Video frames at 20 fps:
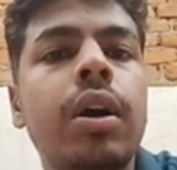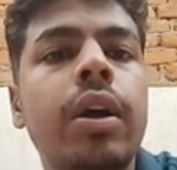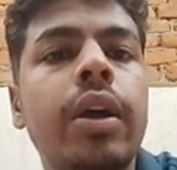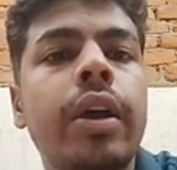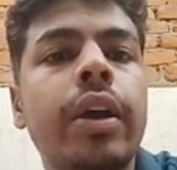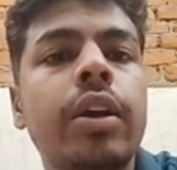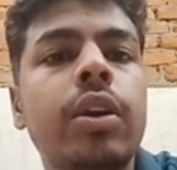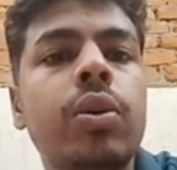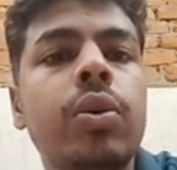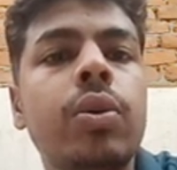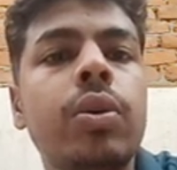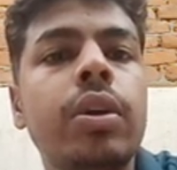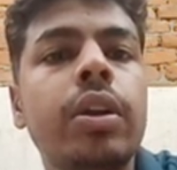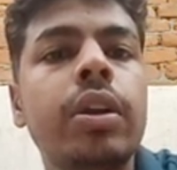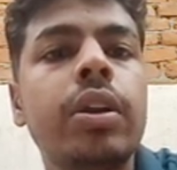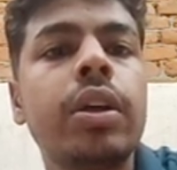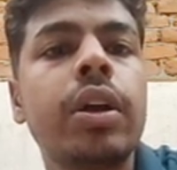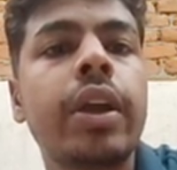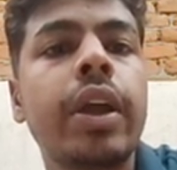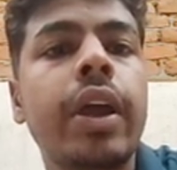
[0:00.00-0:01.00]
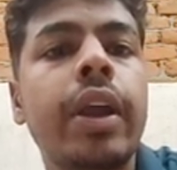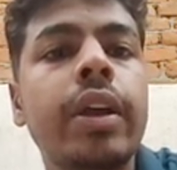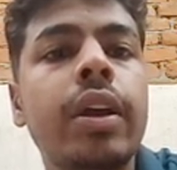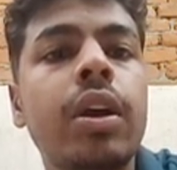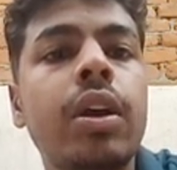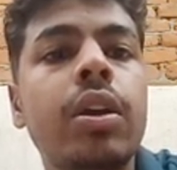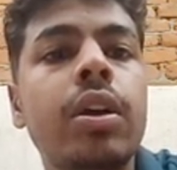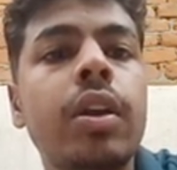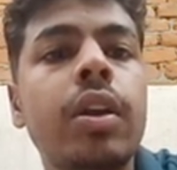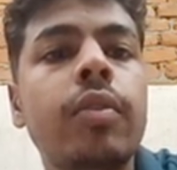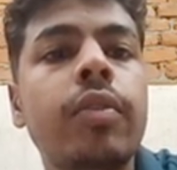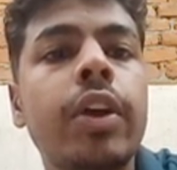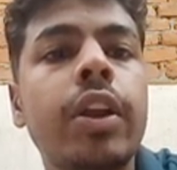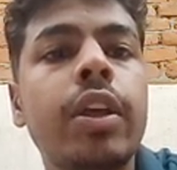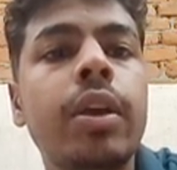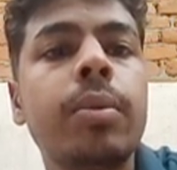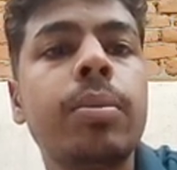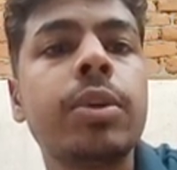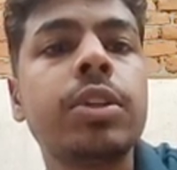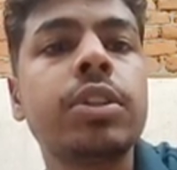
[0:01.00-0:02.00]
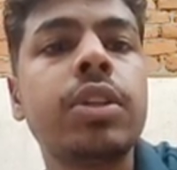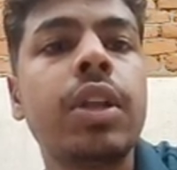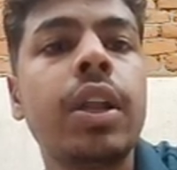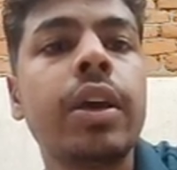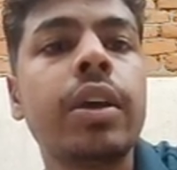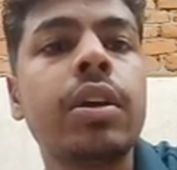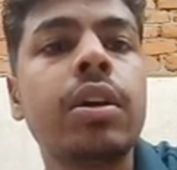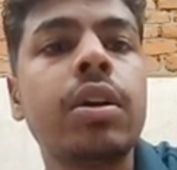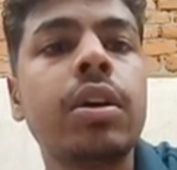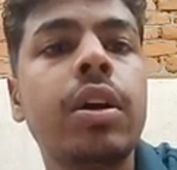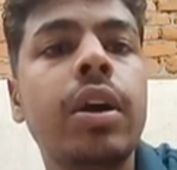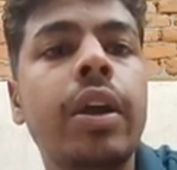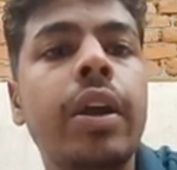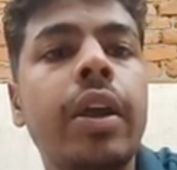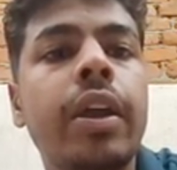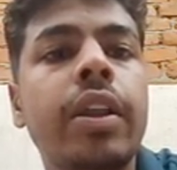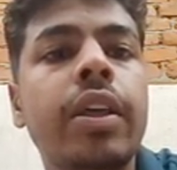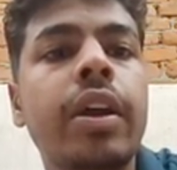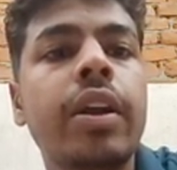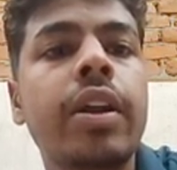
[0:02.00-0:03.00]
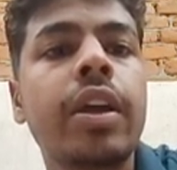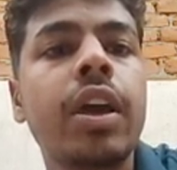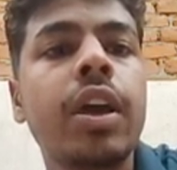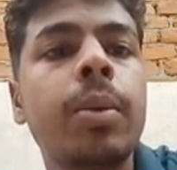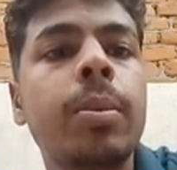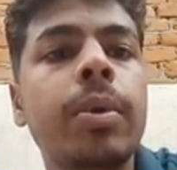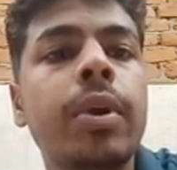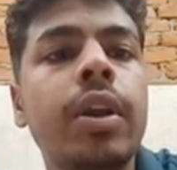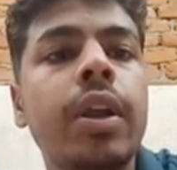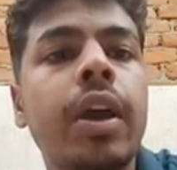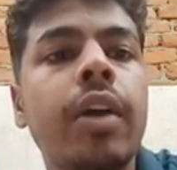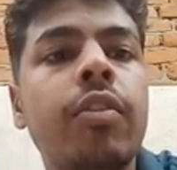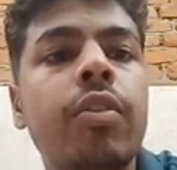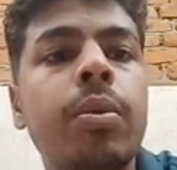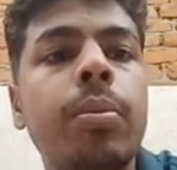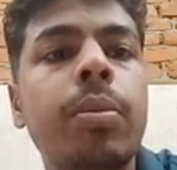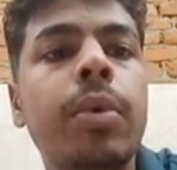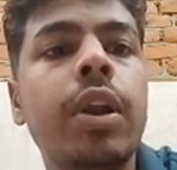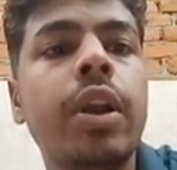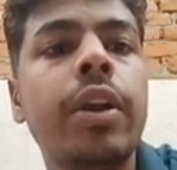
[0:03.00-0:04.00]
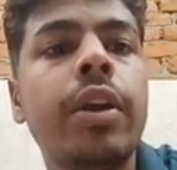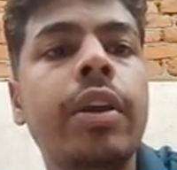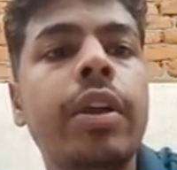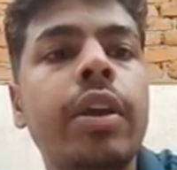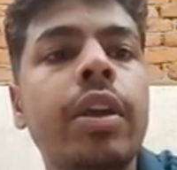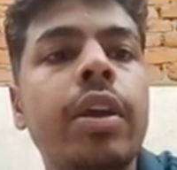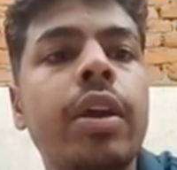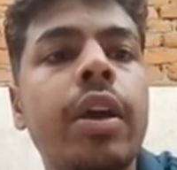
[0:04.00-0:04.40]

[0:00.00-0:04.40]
encoded the categorical variables like area type and availability